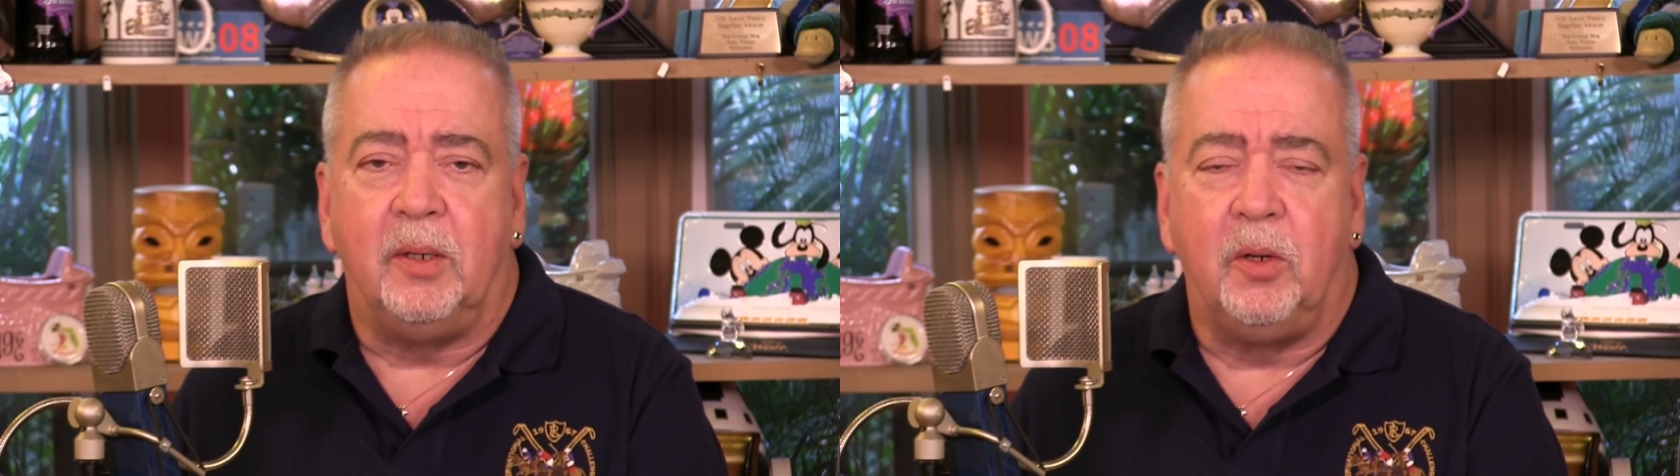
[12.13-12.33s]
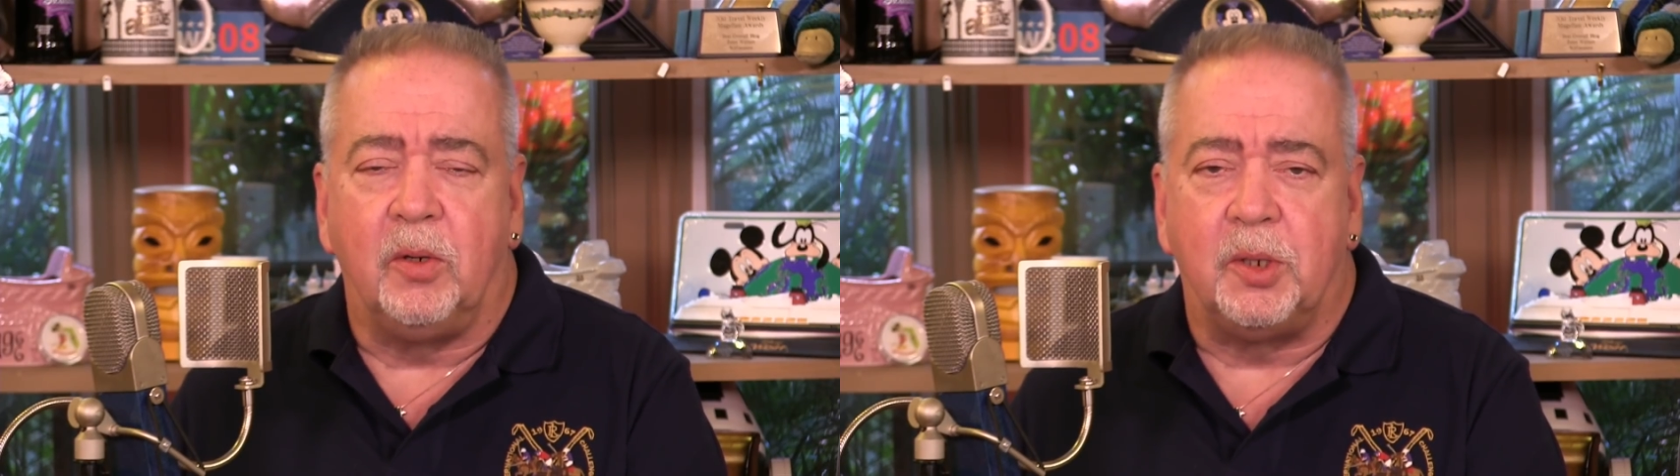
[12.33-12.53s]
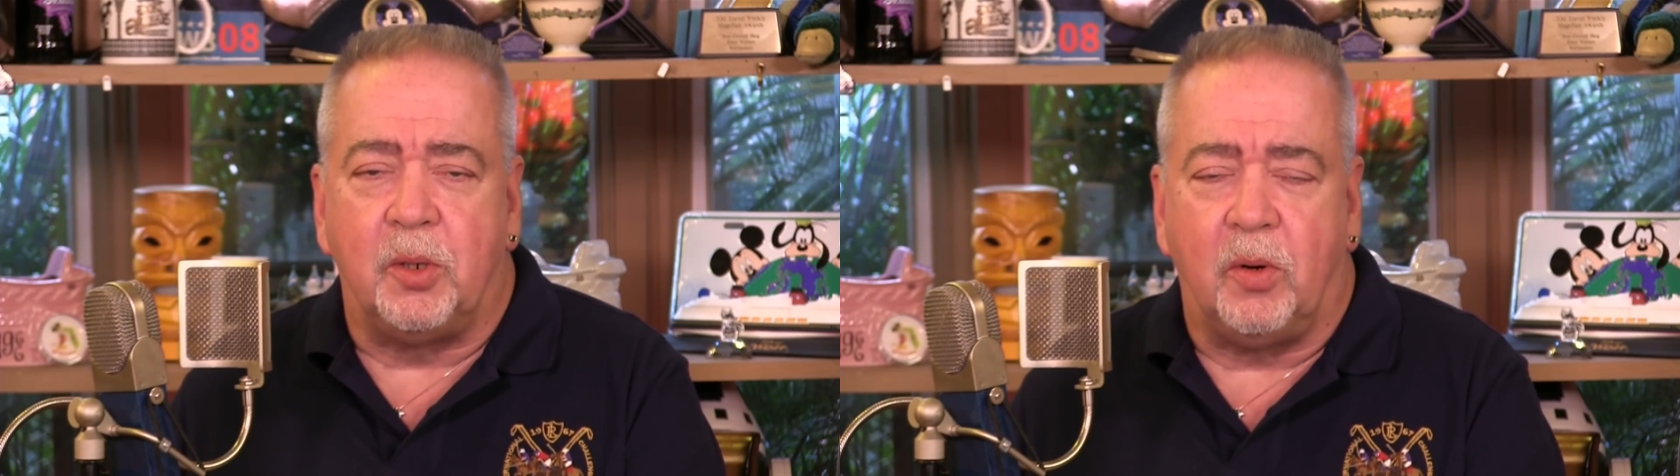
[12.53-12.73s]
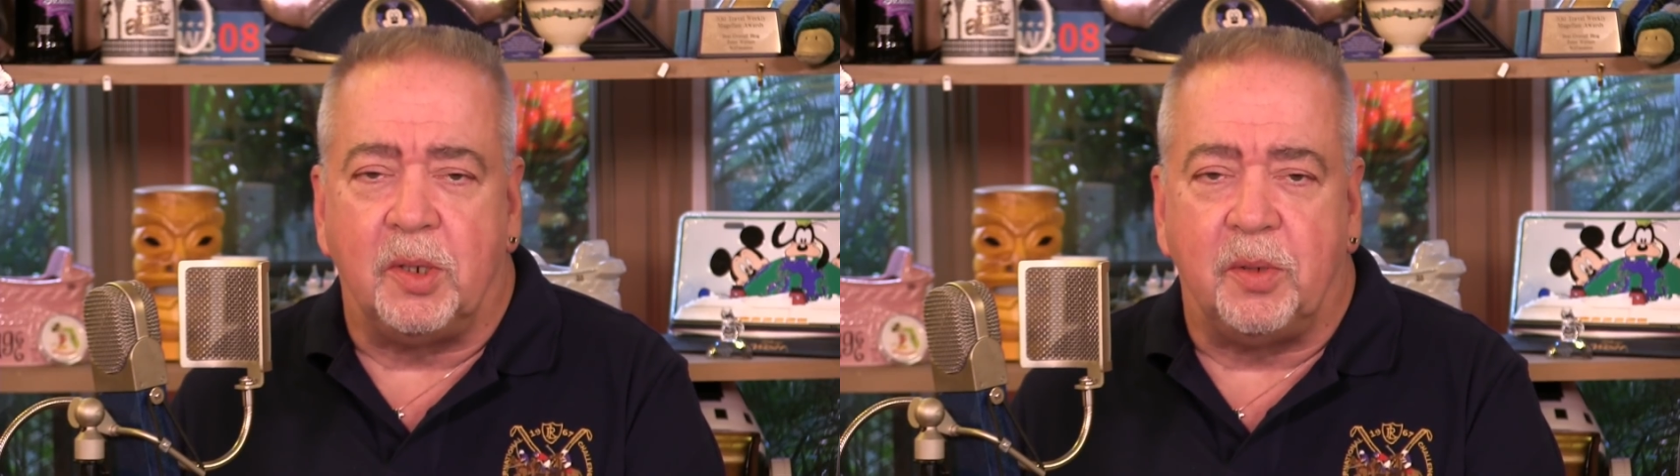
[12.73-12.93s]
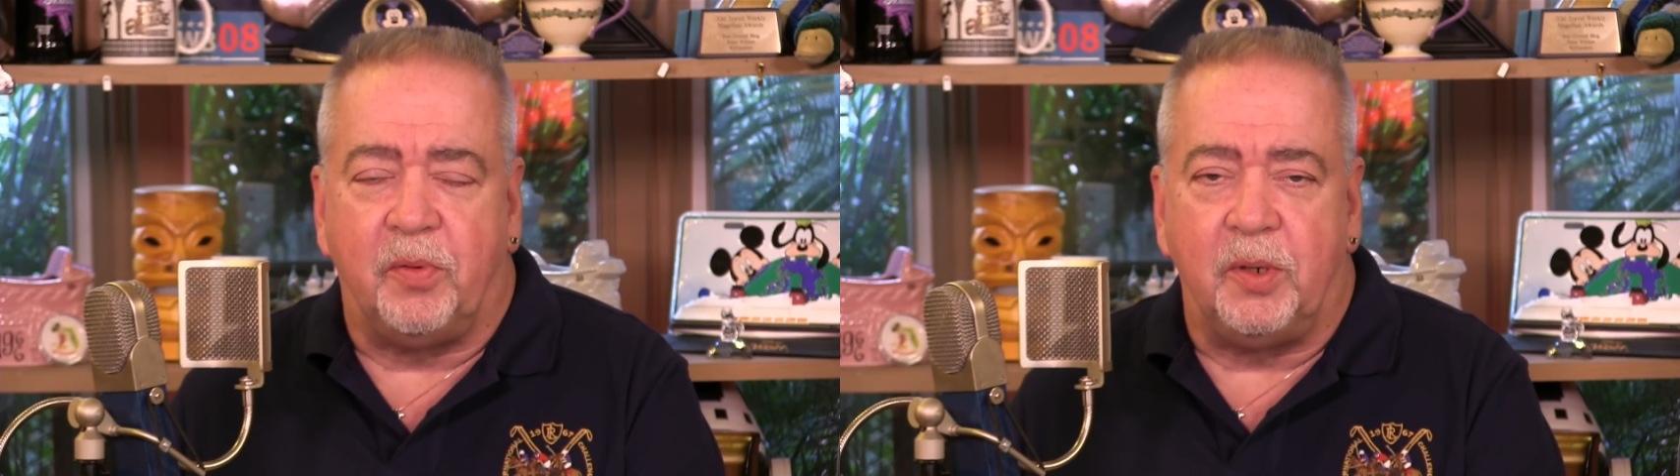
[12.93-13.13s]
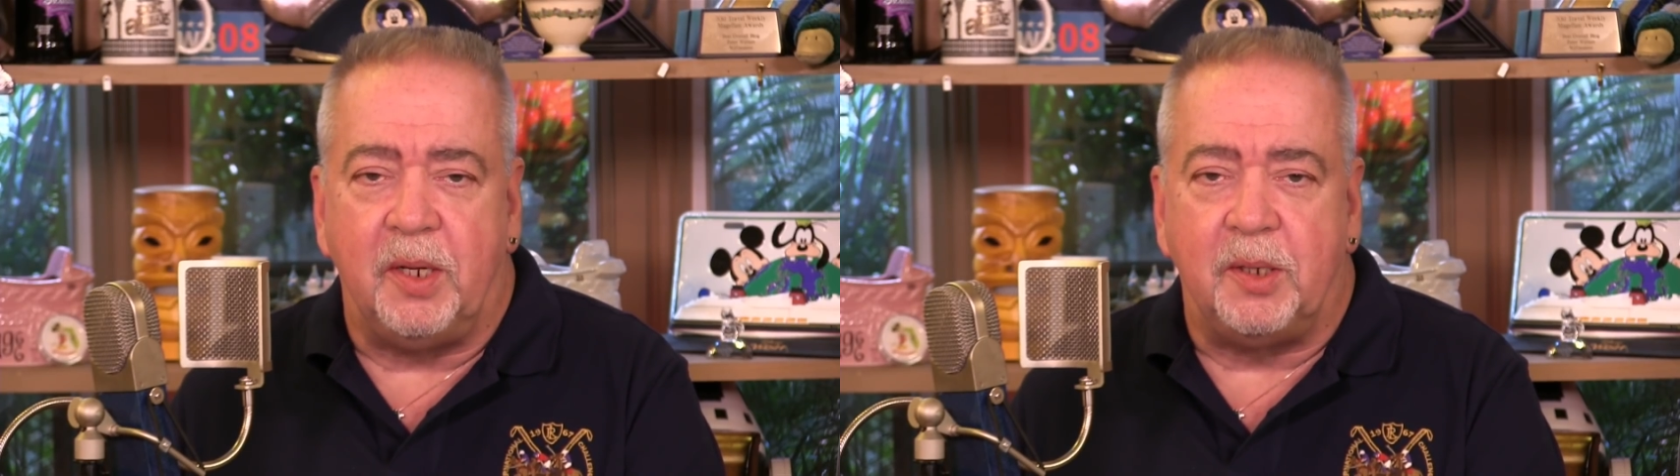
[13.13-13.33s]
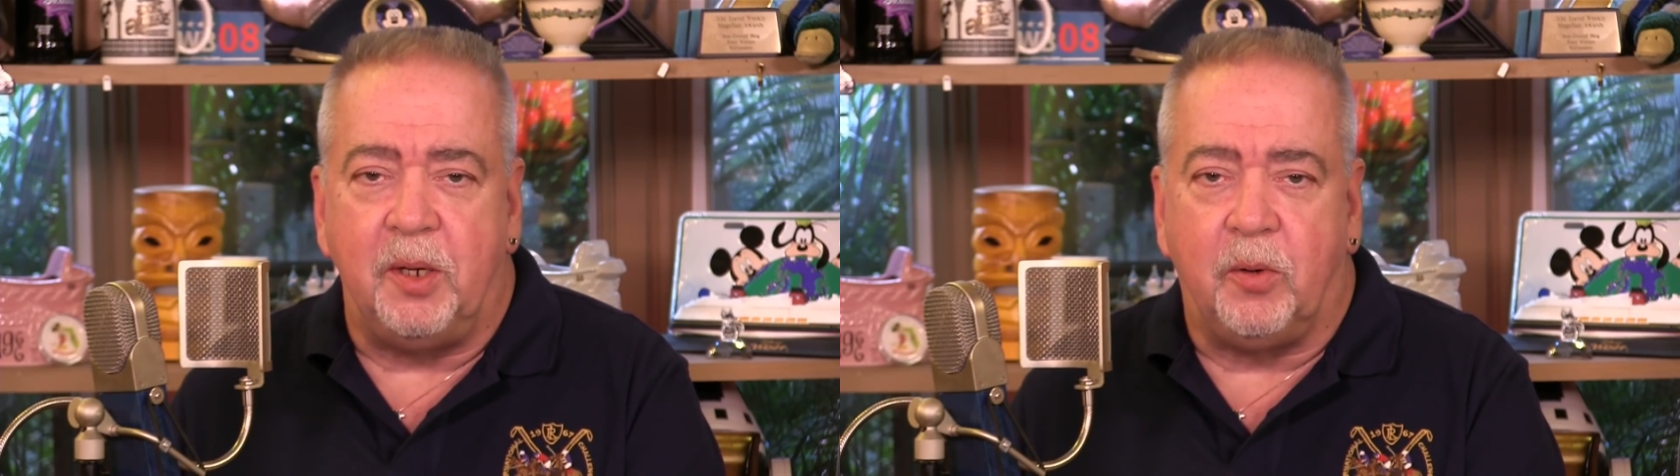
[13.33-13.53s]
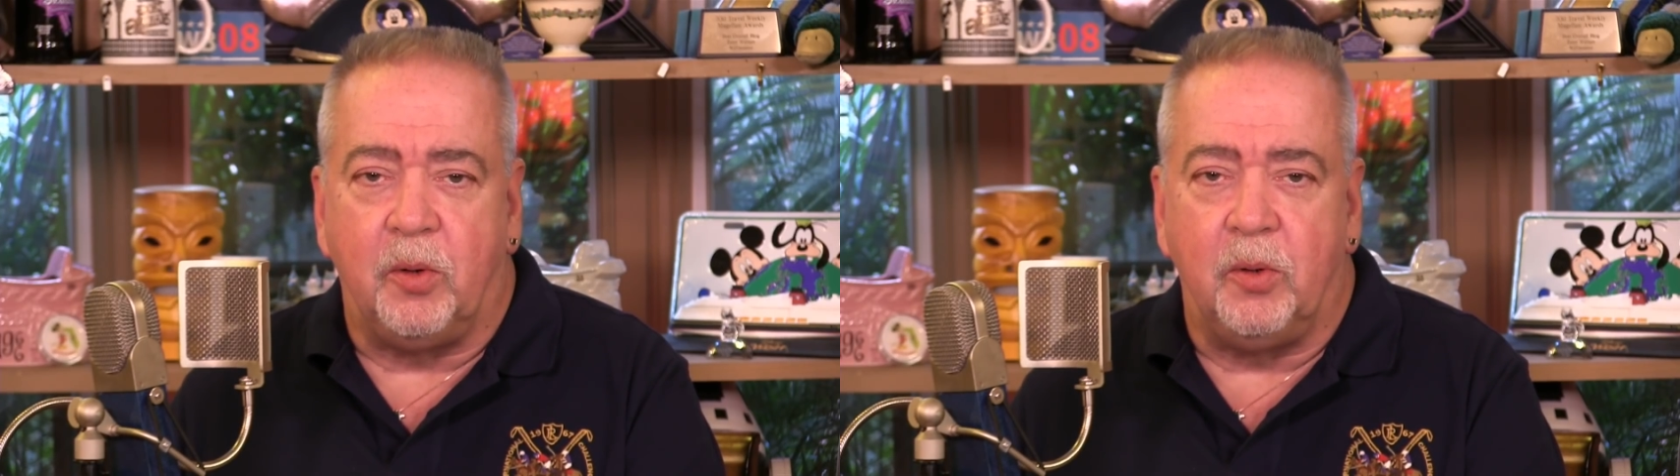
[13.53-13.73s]
your source for
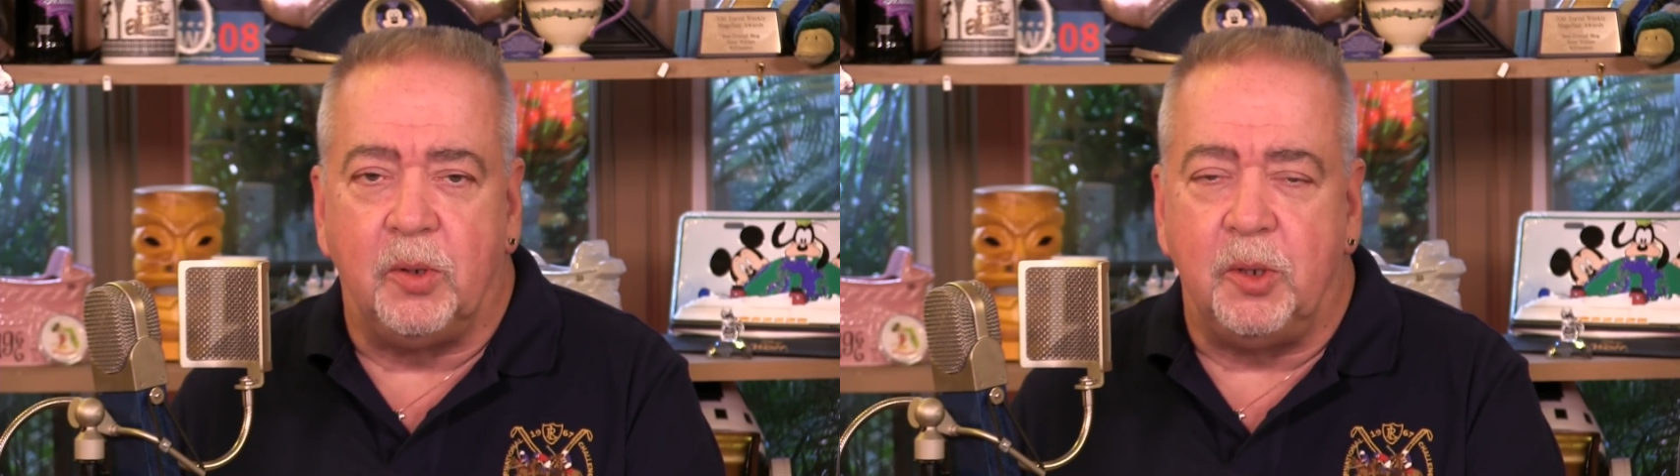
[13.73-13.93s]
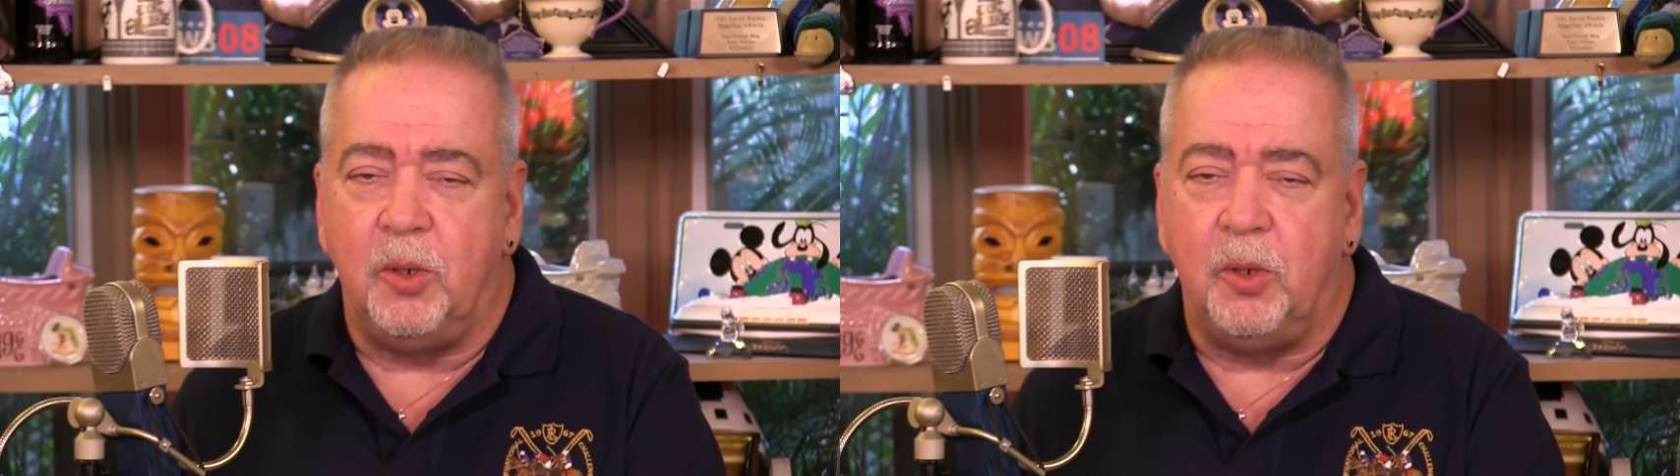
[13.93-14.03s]
Disney Cruise